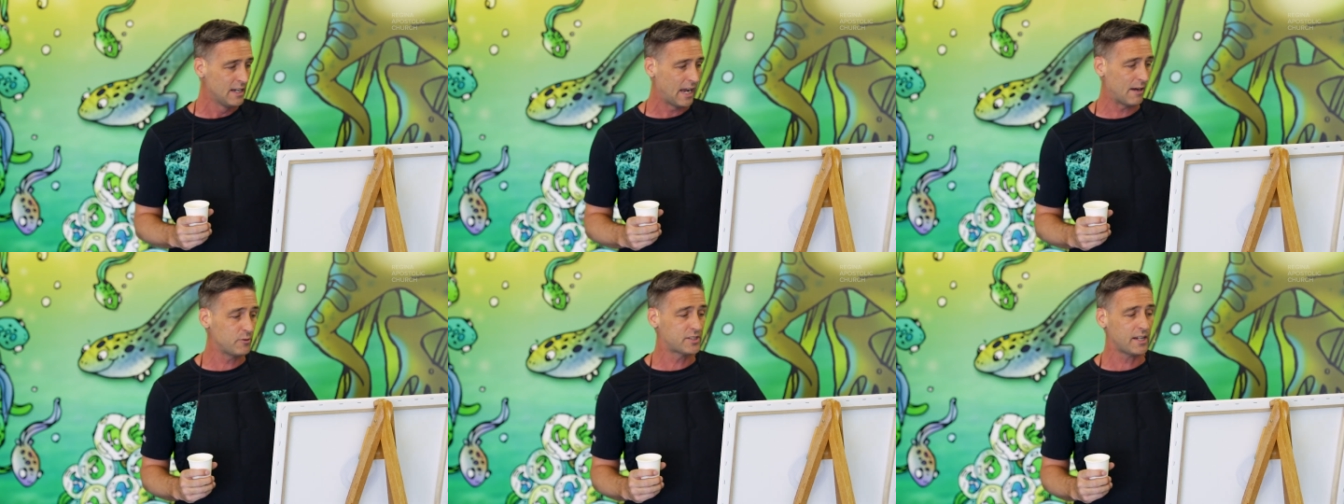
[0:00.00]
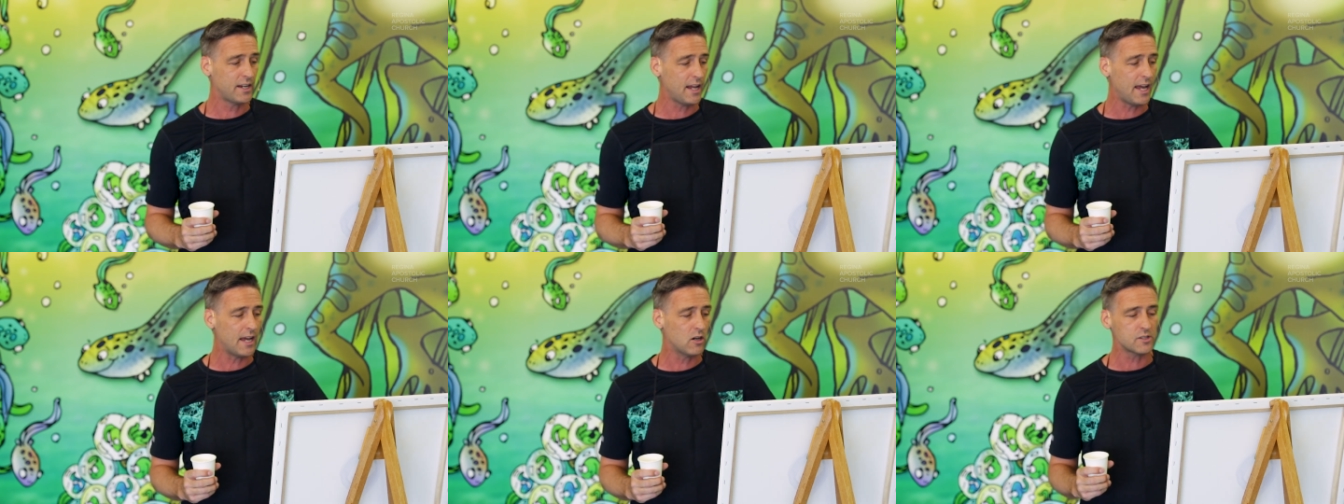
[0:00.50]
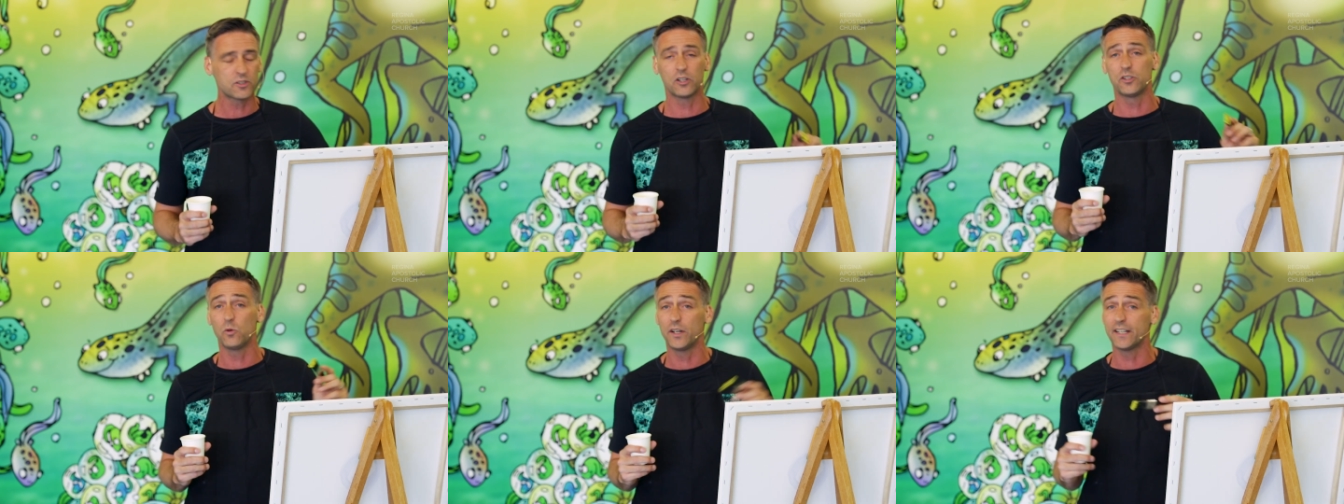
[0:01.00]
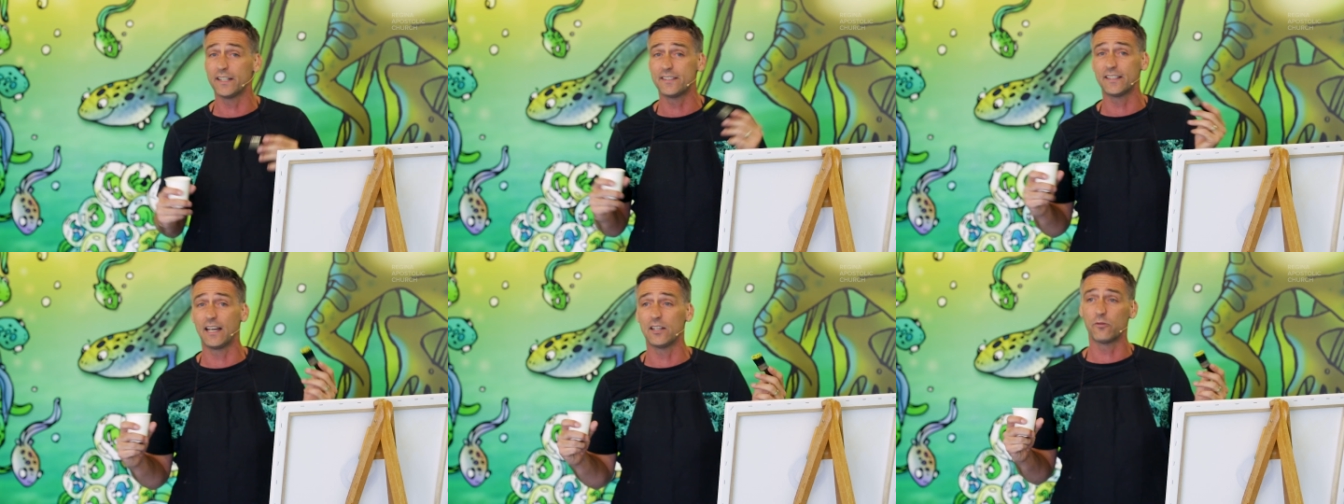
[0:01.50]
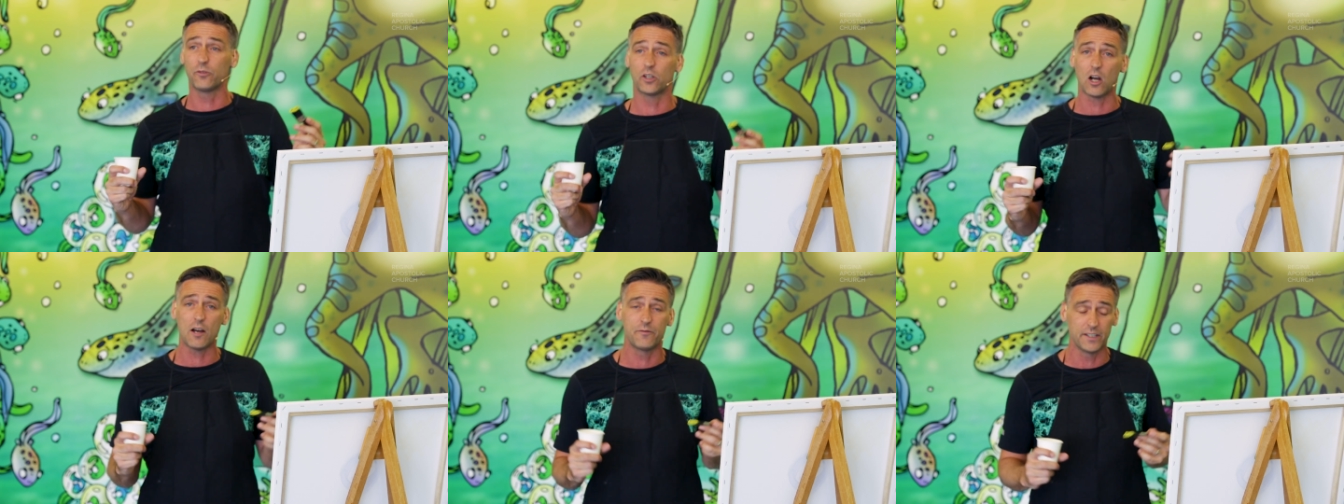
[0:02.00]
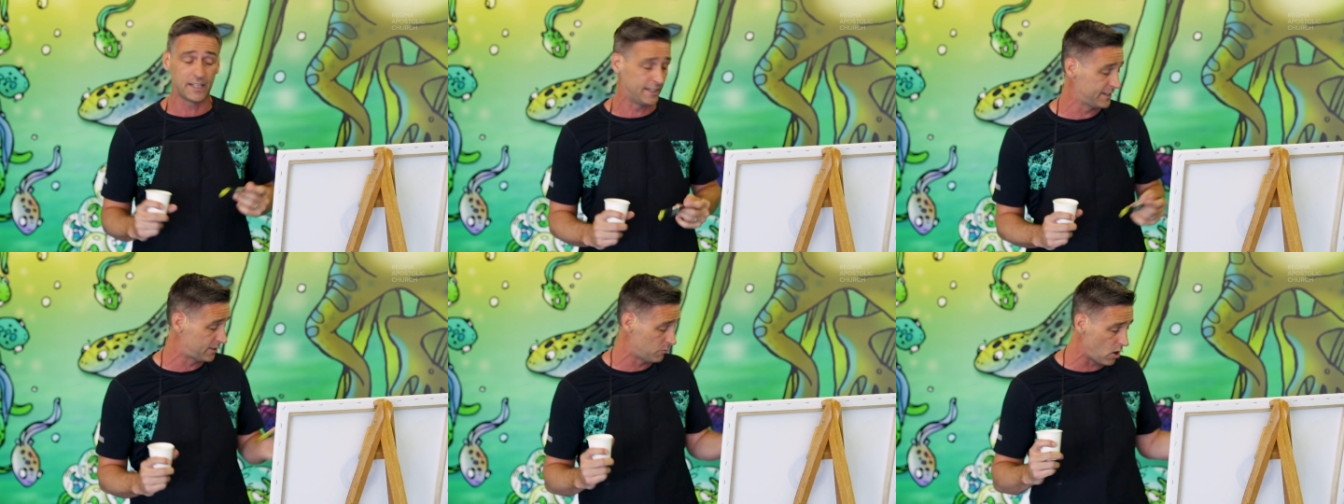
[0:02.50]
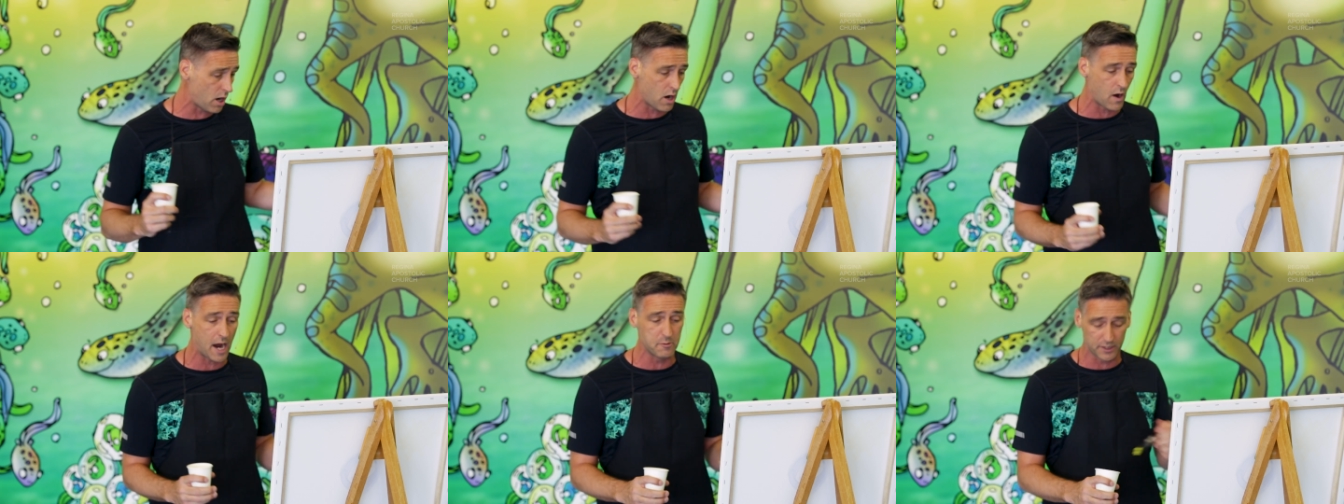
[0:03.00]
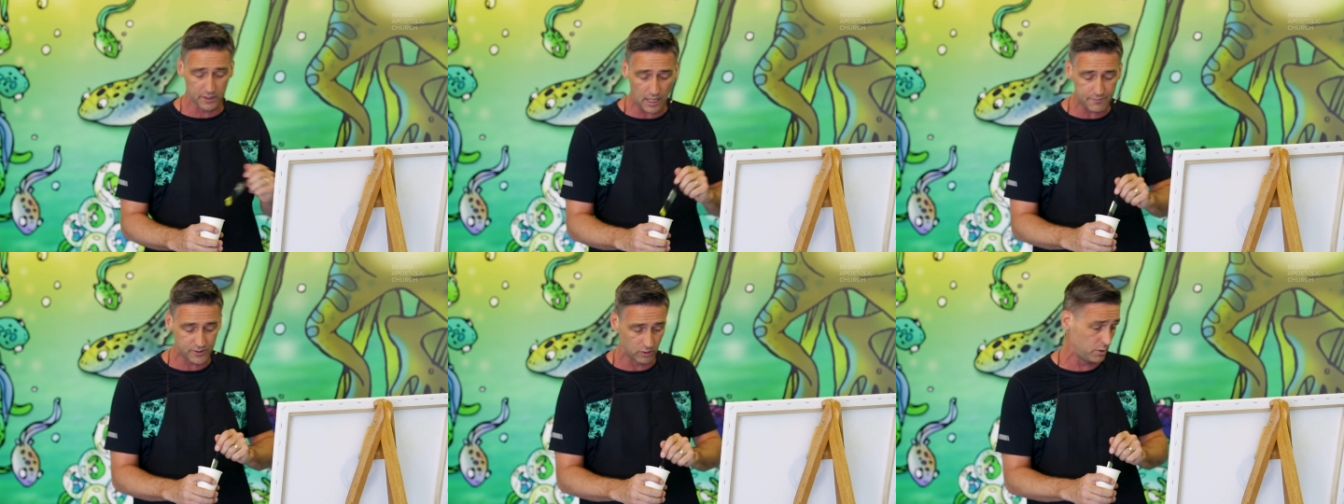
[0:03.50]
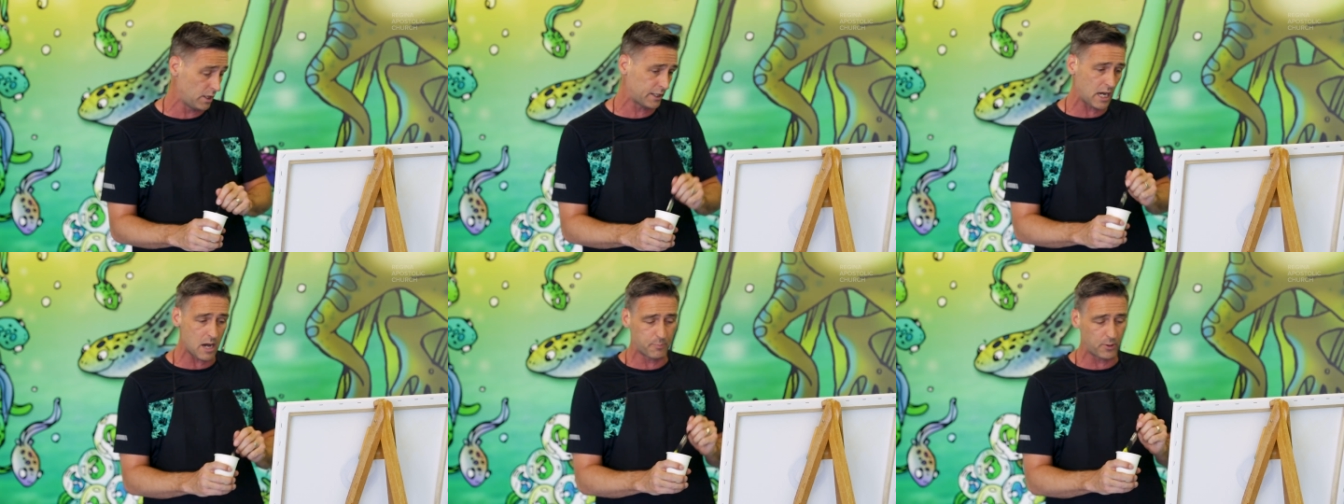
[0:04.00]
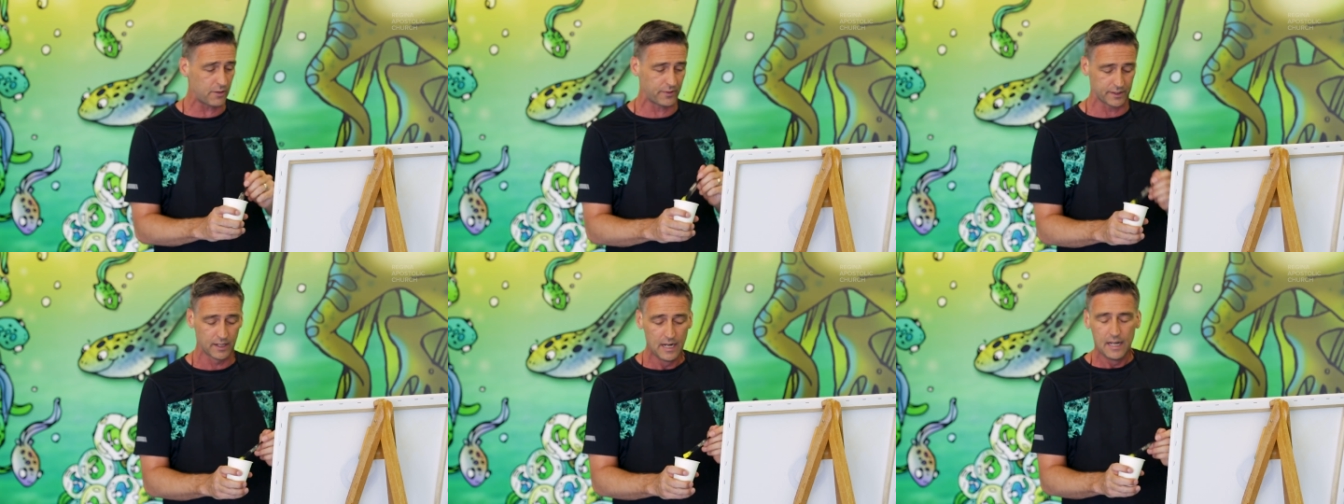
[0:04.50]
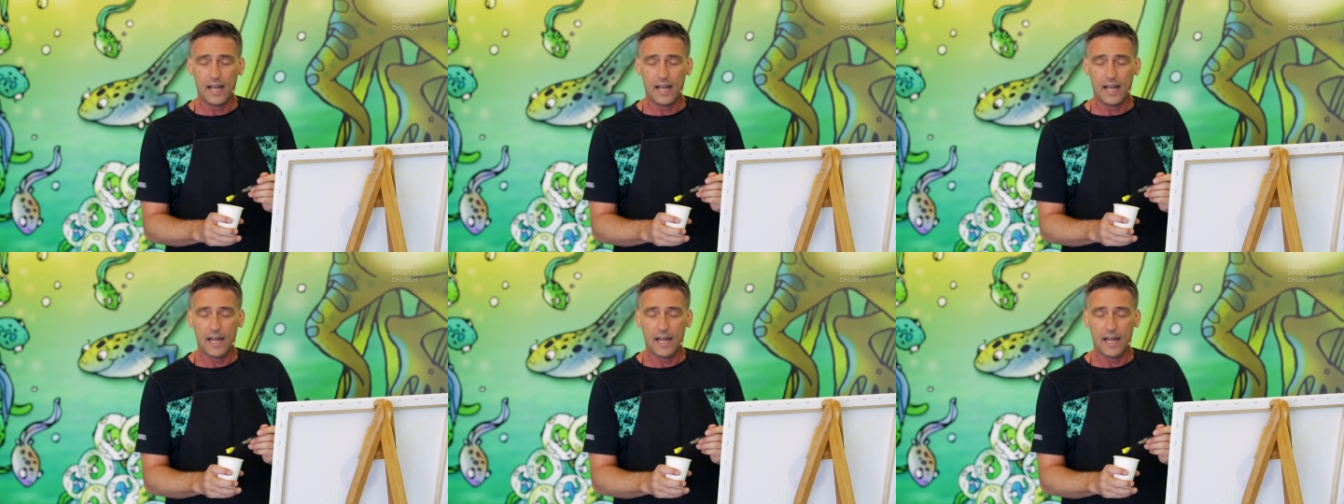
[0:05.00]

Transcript: and we said, hey, Oscar, oh, do you wanna get together for a coffee again? He said, oh, I would love to. And we we're like, oh, perfect.